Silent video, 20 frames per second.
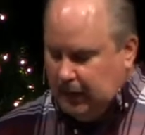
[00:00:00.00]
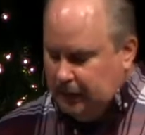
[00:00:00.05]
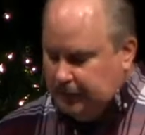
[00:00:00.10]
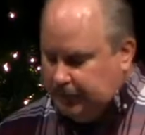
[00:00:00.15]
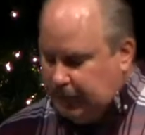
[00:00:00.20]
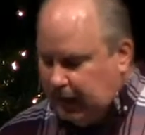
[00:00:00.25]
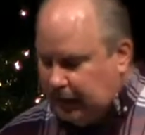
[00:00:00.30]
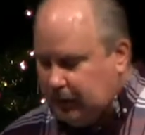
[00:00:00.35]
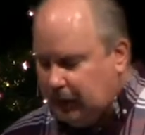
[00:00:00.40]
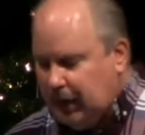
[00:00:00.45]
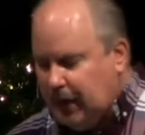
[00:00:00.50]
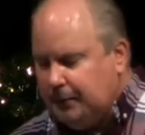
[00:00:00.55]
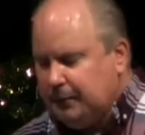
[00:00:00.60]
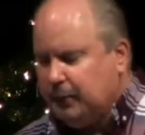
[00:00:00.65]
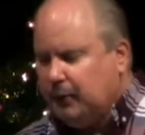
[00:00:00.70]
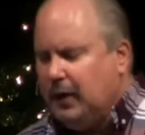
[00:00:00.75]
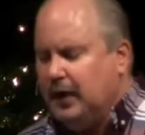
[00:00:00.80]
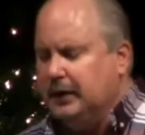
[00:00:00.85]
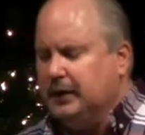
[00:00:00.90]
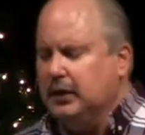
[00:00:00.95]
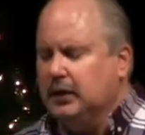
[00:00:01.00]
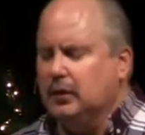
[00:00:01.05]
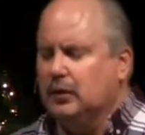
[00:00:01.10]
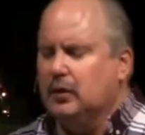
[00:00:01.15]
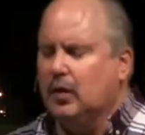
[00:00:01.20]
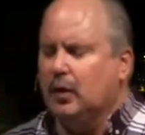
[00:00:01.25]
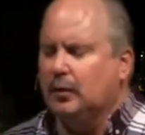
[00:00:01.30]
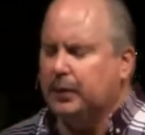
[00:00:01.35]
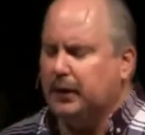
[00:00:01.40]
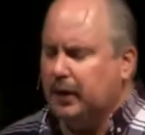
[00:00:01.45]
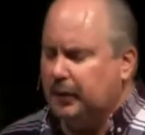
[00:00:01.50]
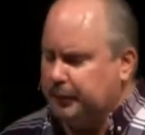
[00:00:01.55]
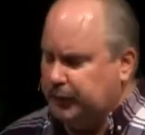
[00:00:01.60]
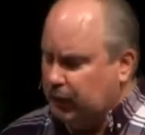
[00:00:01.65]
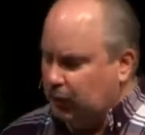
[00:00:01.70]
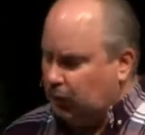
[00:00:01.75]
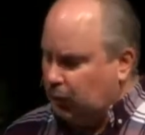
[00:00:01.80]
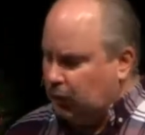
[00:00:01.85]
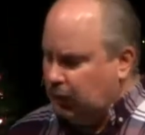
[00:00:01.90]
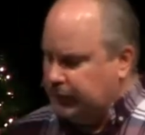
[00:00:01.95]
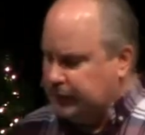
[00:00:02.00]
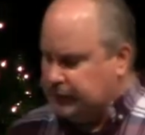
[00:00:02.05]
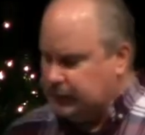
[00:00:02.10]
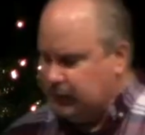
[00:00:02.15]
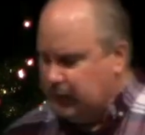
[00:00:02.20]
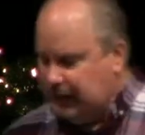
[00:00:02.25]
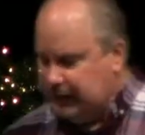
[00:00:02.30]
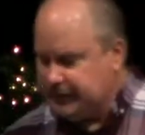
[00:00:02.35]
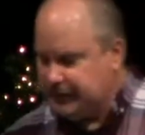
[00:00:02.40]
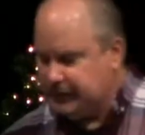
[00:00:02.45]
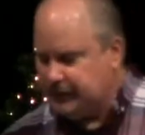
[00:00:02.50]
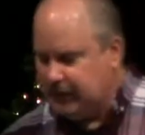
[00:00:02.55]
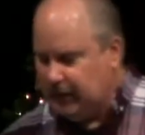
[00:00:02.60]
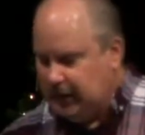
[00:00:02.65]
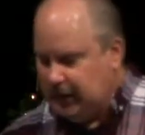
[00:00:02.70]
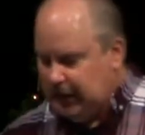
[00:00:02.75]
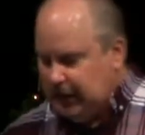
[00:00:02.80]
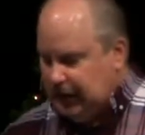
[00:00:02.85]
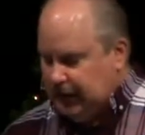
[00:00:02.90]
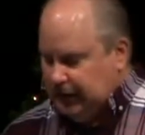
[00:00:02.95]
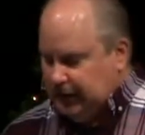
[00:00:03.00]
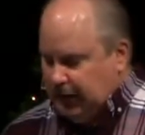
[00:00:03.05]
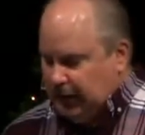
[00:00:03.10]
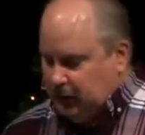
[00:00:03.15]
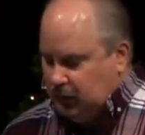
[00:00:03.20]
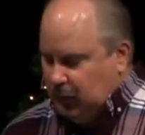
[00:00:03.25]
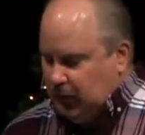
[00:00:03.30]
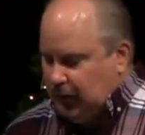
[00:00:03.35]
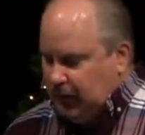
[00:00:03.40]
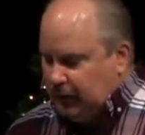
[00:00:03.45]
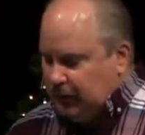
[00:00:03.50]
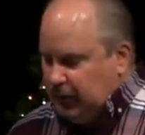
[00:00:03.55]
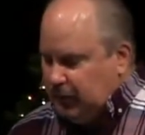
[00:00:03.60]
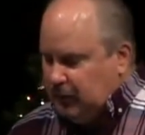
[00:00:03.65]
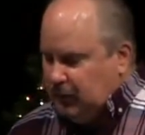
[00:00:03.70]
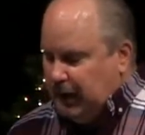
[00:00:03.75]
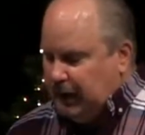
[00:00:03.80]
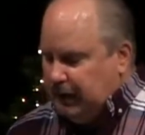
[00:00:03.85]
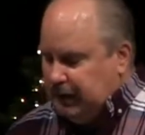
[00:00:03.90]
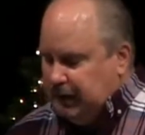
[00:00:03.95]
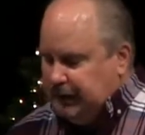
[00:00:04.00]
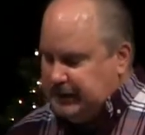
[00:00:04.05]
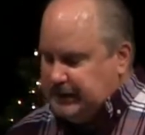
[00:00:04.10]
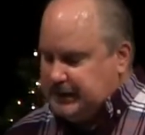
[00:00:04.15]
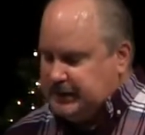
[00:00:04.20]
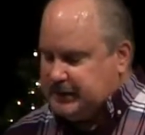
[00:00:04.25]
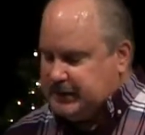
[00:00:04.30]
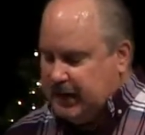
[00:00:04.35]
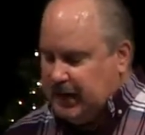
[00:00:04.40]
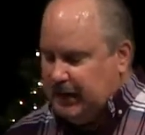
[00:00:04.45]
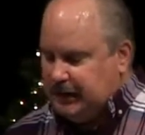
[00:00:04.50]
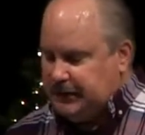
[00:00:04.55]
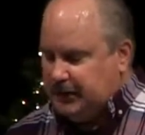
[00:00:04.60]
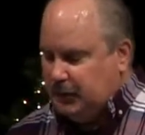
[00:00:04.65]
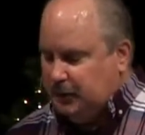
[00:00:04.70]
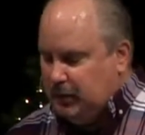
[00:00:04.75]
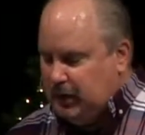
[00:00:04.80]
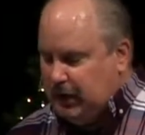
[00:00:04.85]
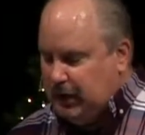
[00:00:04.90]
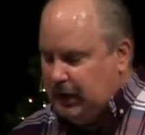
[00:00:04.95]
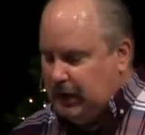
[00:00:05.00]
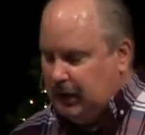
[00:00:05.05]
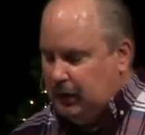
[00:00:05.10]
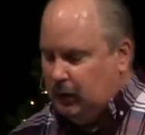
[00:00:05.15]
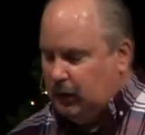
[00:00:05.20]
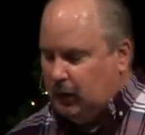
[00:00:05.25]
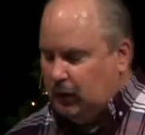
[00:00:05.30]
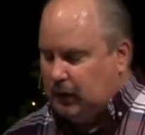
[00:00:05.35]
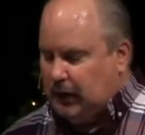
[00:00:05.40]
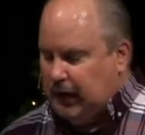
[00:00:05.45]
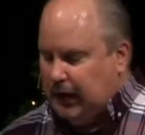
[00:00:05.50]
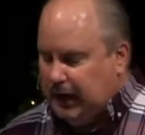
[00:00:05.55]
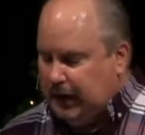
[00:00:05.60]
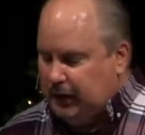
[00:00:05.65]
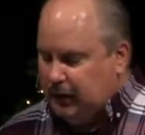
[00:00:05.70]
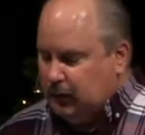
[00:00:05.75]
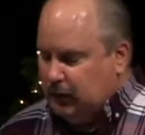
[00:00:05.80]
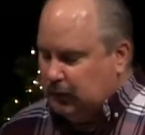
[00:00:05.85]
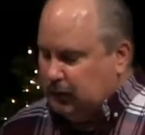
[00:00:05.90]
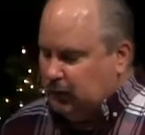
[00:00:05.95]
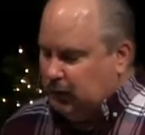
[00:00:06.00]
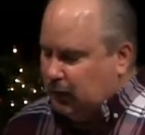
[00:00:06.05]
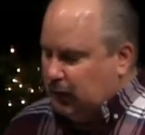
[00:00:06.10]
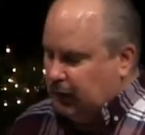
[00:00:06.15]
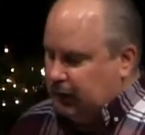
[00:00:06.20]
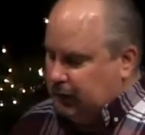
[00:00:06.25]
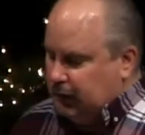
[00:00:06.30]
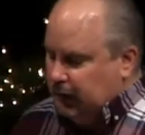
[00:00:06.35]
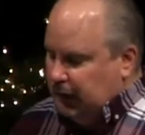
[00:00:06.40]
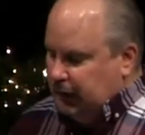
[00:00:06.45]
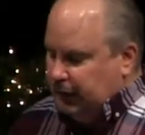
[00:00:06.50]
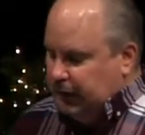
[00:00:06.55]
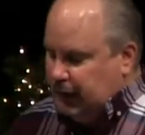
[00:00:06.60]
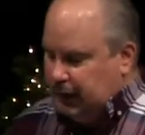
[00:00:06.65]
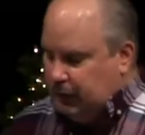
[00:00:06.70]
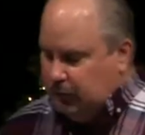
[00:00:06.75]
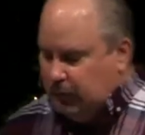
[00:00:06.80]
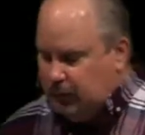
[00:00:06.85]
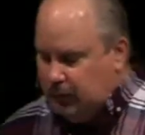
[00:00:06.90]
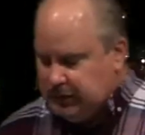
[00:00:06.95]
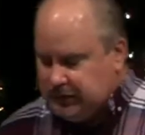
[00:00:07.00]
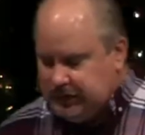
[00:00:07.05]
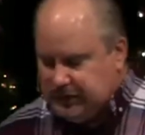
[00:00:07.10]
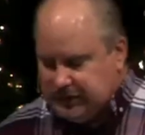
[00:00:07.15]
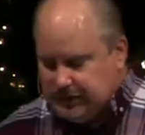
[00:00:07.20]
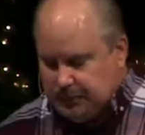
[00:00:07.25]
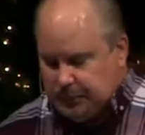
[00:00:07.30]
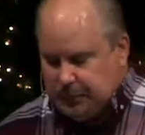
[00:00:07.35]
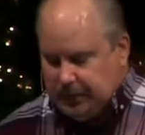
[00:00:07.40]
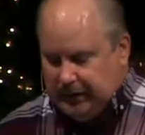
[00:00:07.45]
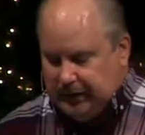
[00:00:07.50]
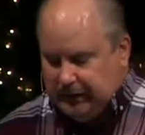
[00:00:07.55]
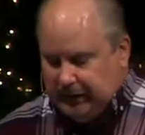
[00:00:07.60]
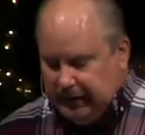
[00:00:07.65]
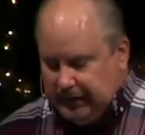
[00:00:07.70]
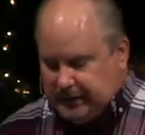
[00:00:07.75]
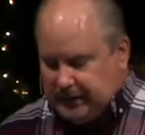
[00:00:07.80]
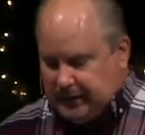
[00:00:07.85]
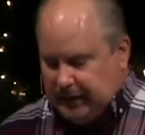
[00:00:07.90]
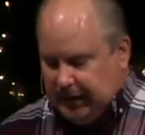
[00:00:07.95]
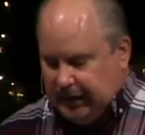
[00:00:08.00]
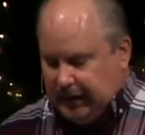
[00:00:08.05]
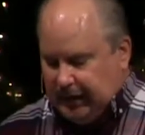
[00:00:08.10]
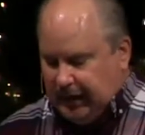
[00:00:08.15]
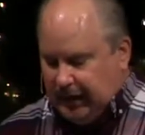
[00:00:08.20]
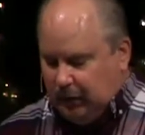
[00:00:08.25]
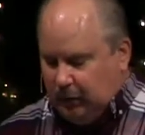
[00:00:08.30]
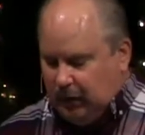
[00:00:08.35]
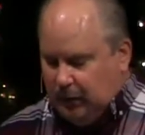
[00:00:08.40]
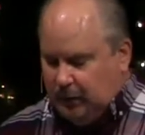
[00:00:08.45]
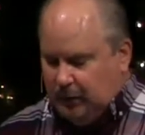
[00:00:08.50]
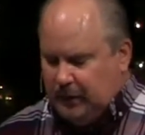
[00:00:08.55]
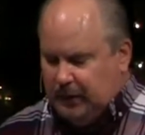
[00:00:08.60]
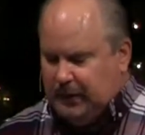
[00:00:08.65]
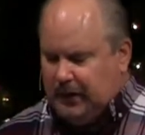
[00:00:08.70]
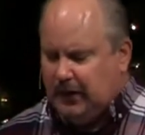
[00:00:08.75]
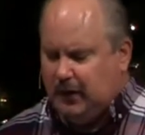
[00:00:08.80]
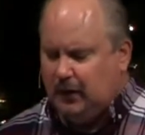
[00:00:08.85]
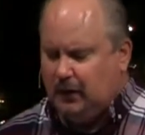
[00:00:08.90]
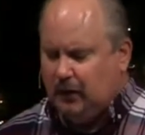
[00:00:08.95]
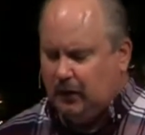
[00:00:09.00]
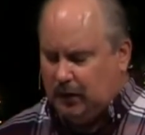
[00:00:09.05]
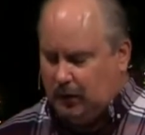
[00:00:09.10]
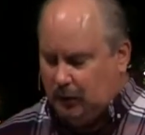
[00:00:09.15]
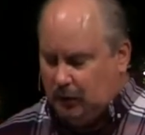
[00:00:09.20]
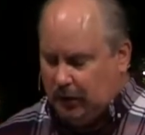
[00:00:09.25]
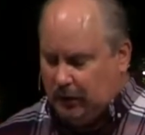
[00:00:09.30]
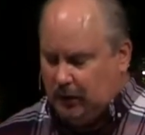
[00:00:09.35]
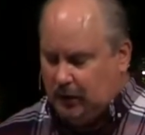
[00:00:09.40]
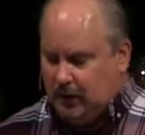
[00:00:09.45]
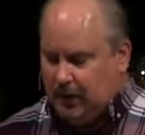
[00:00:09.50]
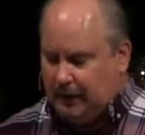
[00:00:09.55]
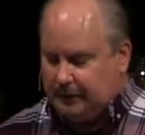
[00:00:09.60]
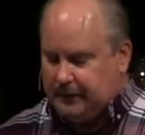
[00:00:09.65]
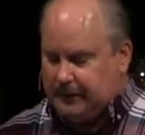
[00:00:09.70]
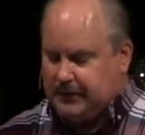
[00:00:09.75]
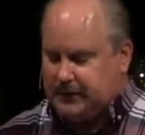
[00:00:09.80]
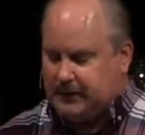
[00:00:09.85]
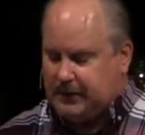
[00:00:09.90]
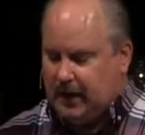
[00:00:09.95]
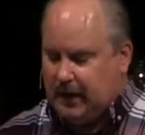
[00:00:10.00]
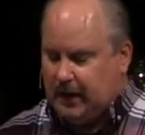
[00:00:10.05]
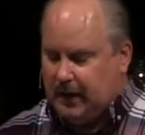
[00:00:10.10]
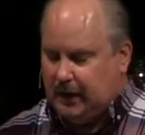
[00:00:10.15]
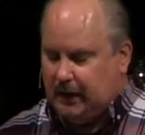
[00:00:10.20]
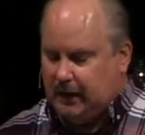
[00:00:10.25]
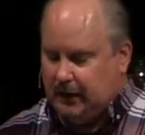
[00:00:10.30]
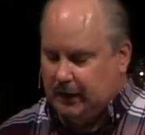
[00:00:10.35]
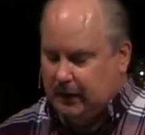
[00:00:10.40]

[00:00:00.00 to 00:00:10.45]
Father, I pray that you'd open up your word to us, that whatever you might need to say to me or to anyone, Lord, that we would just be listening and we would be hearing what you have to say.